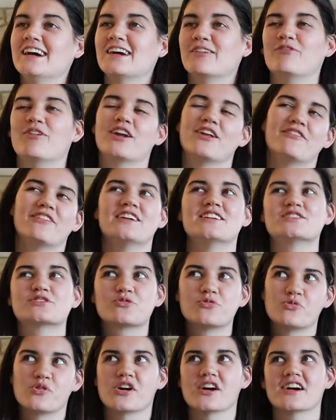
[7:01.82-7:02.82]
one of his
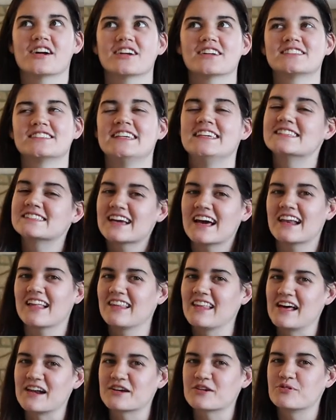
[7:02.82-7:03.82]
quirks, he's got a
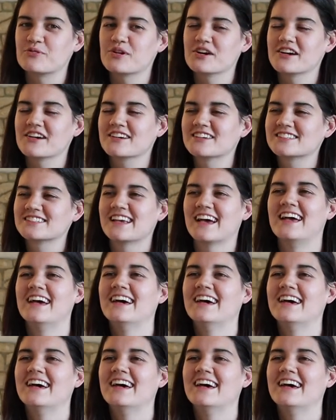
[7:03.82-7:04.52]
lot of quirks.